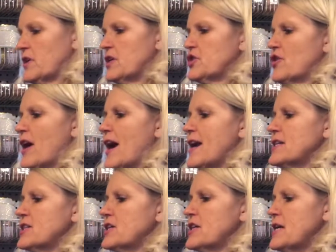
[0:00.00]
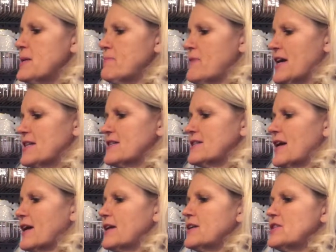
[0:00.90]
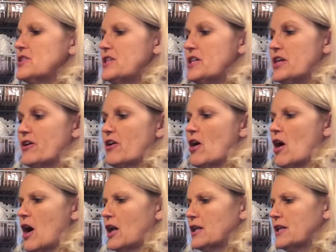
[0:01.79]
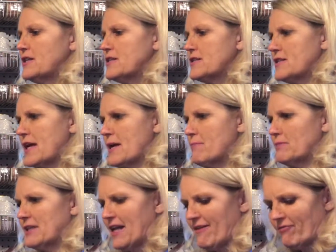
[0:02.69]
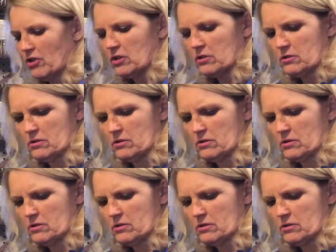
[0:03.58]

Trying to keep that second tier all at the same level.